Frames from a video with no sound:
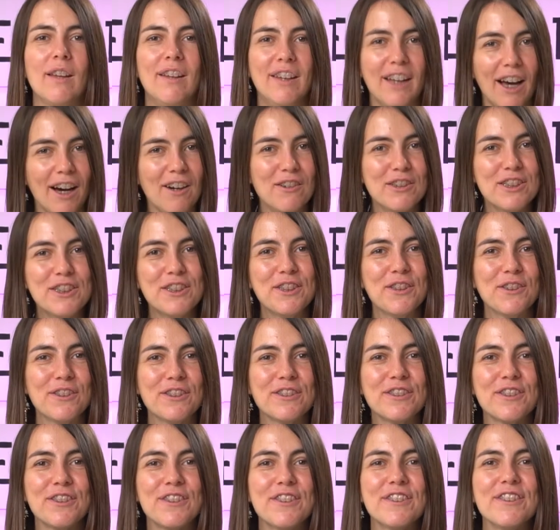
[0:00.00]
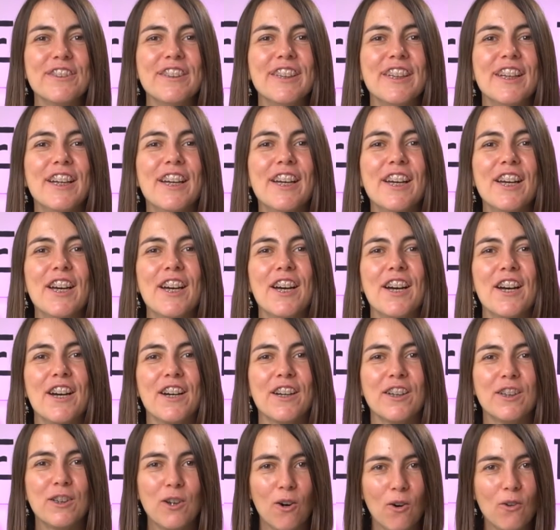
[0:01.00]
Now it's your turn.
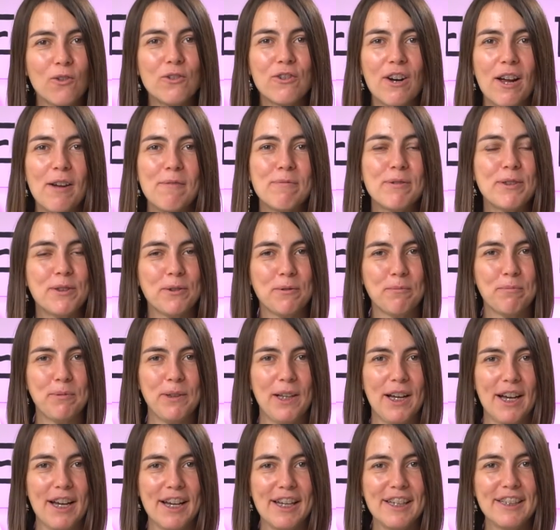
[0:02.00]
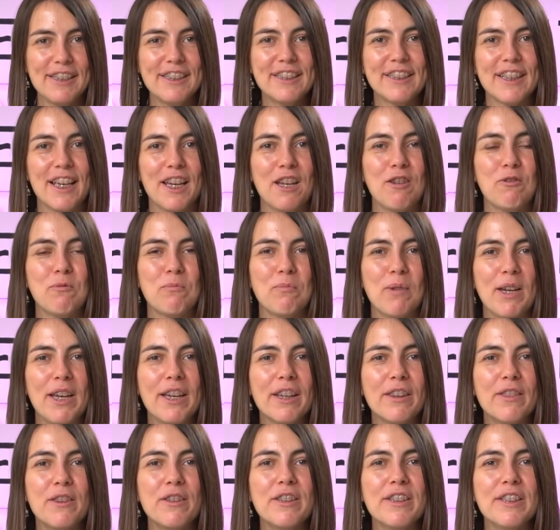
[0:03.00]
Go grab supplies and
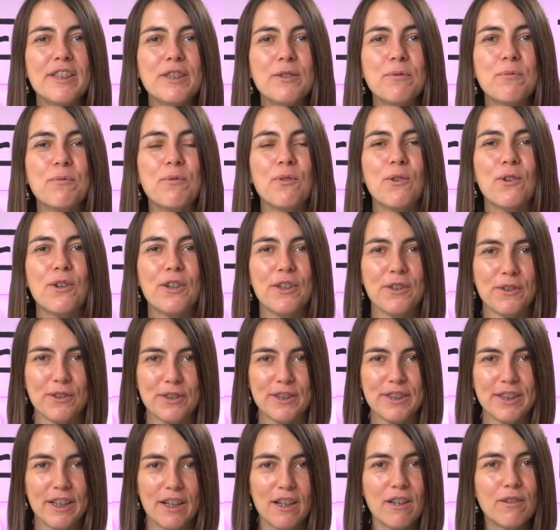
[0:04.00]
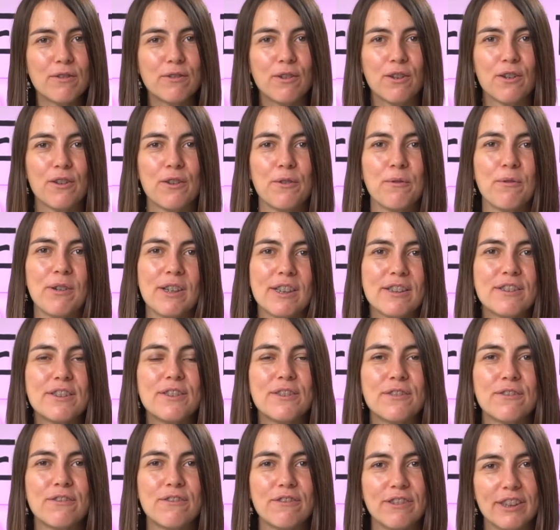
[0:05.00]
make these for yourself or the
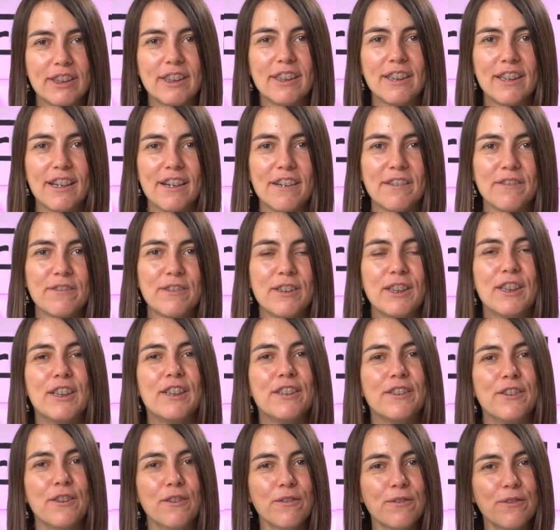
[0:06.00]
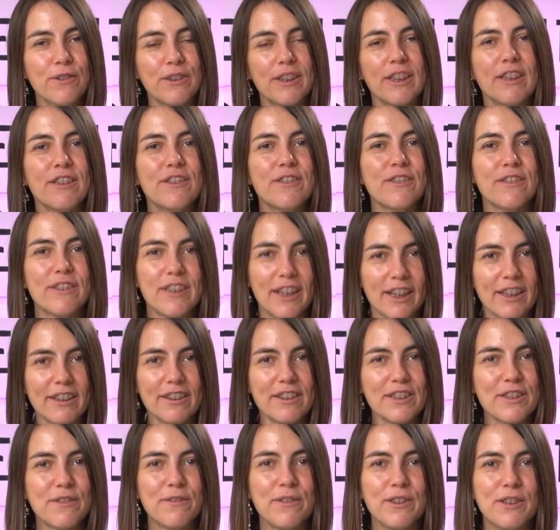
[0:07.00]
ones you really love. Don't forget to like
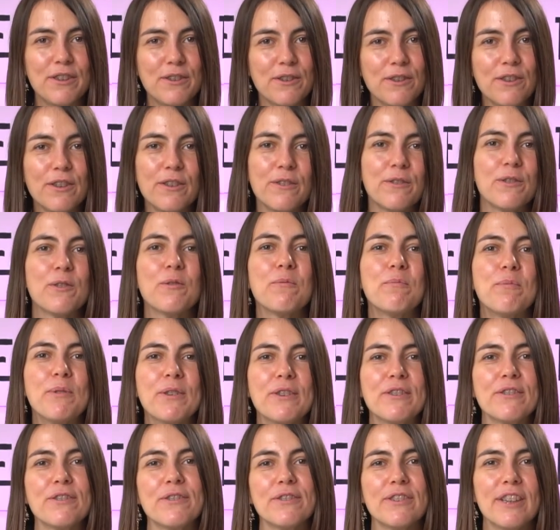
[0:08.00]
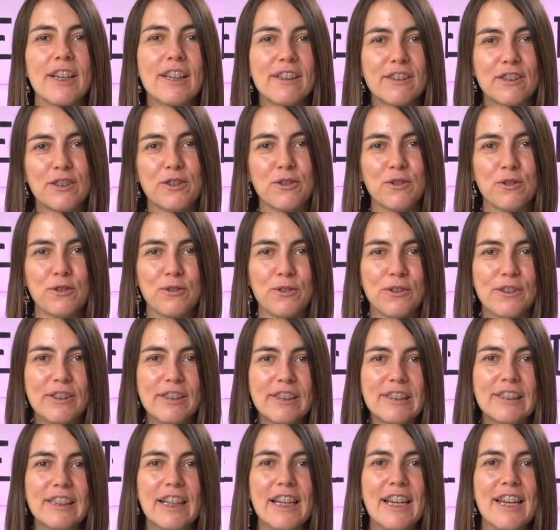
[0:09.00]
this video if you appear to like this
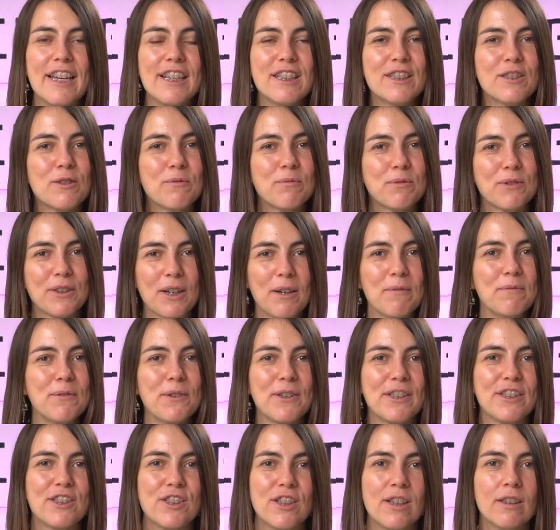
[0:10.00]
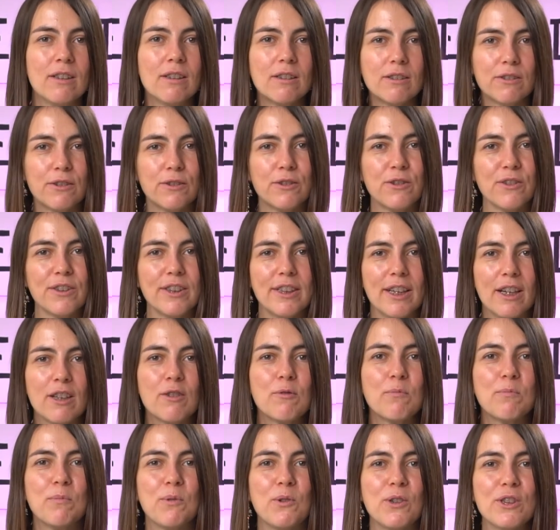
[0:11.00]
tutorial, and subscribe to our channel to
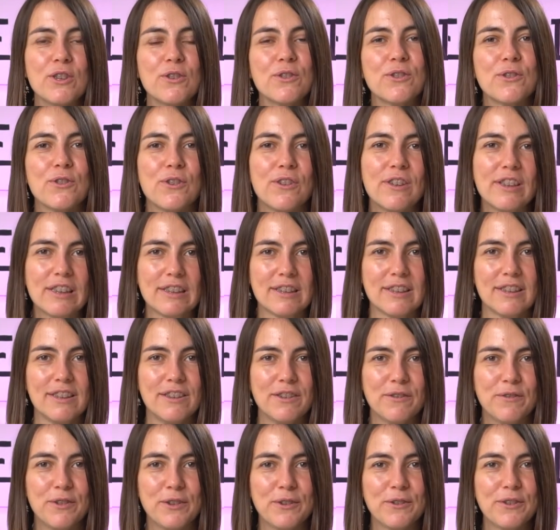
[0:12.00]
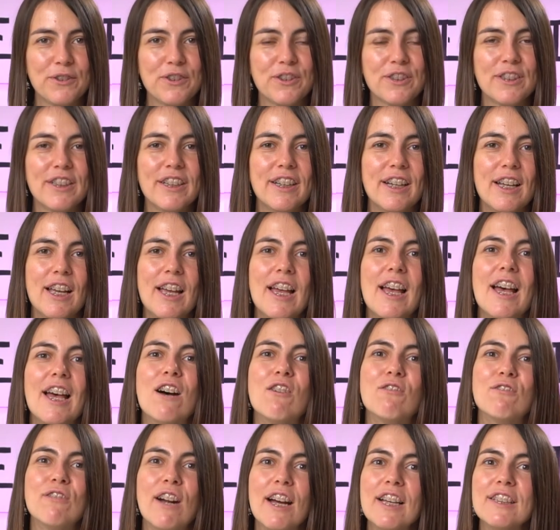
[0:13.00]
get more tutorials in the future.
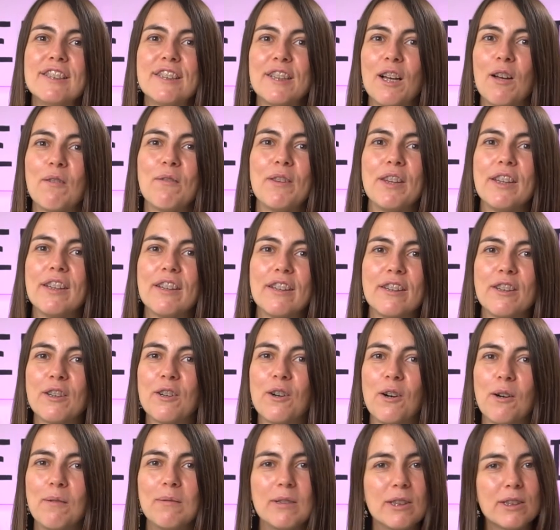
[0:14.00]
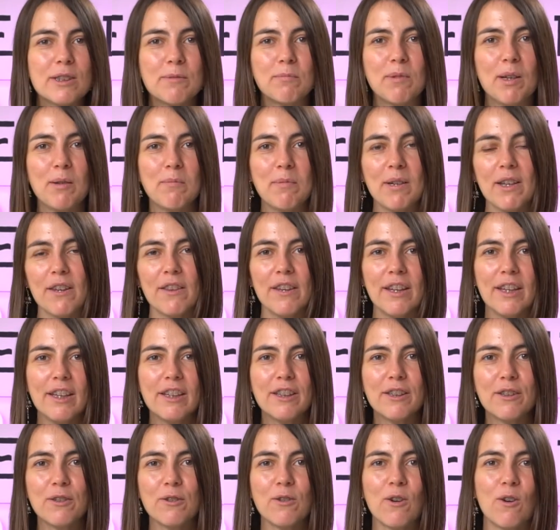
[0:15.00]
Write something in the comments, maybe a
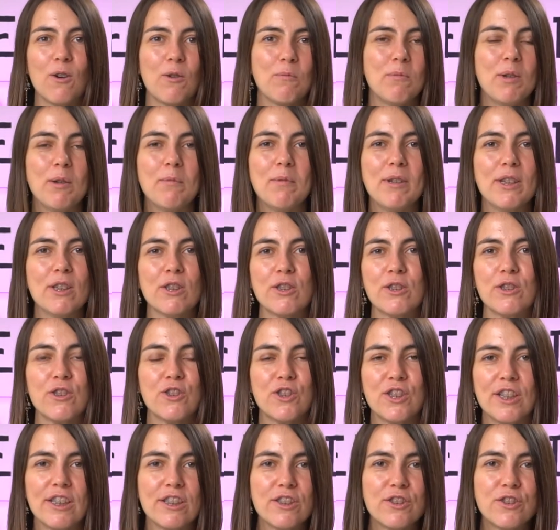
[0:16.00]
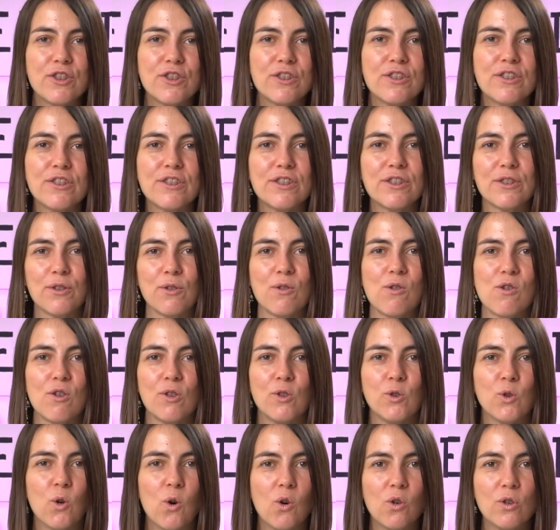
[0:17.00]
thank you or maybe your suggestions or
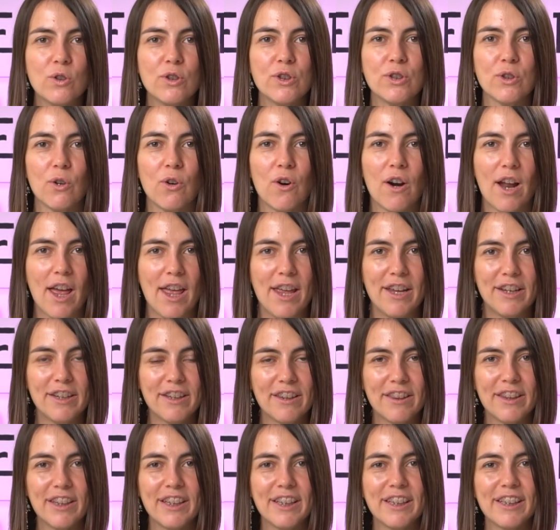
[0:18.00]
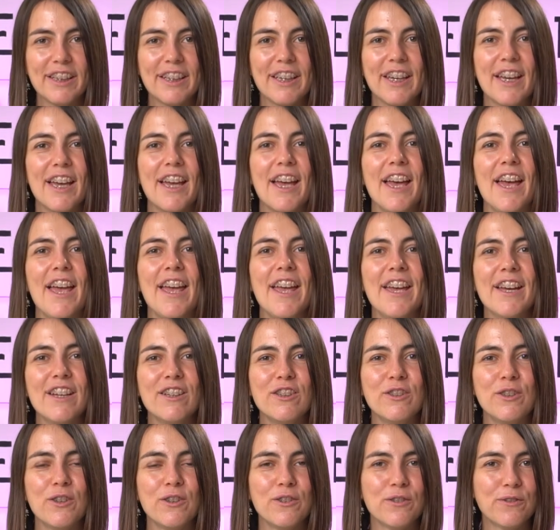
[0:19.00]
notes or anything.
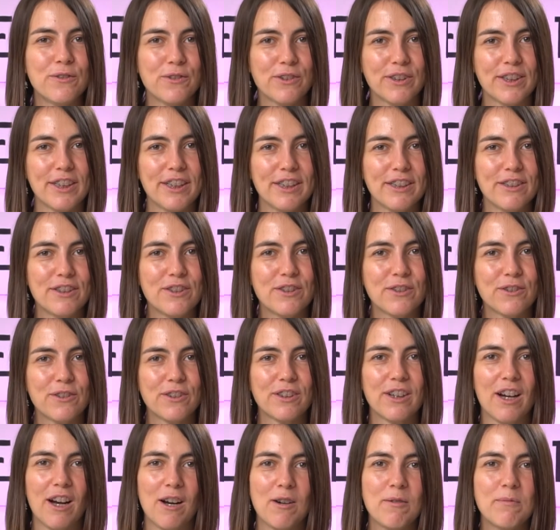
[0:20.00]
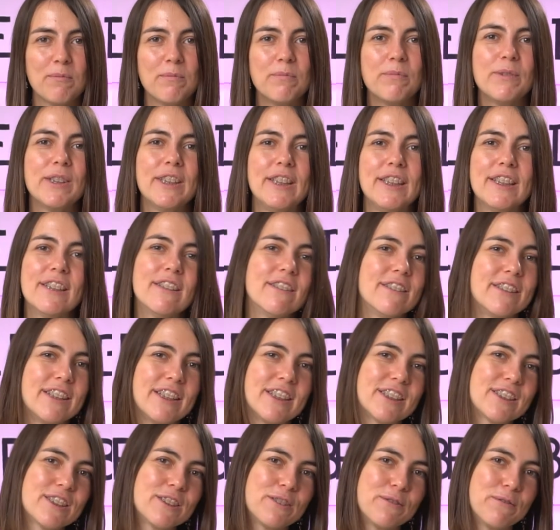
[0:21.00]
And don't forget to come here
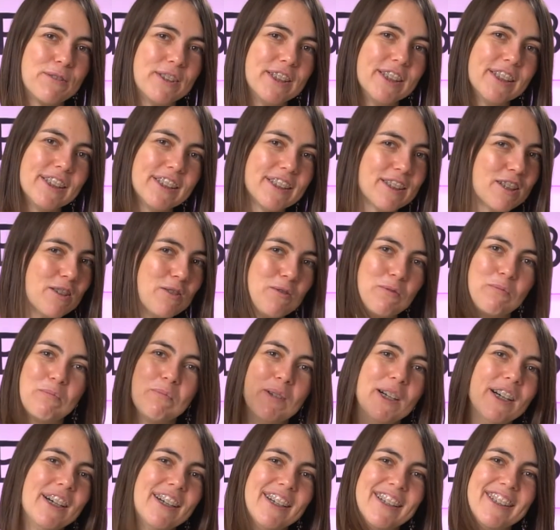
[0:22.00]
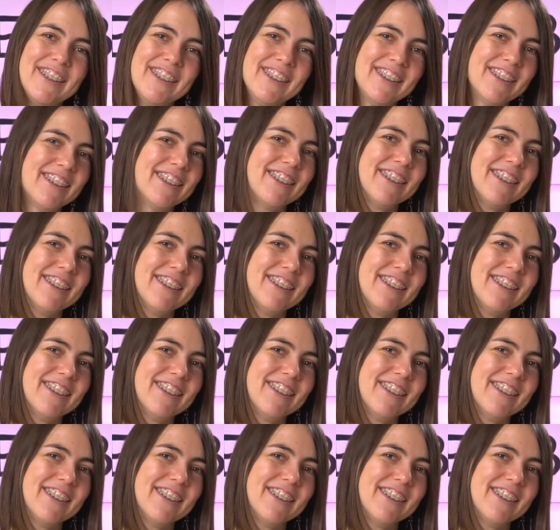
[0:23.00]
next week. Bye!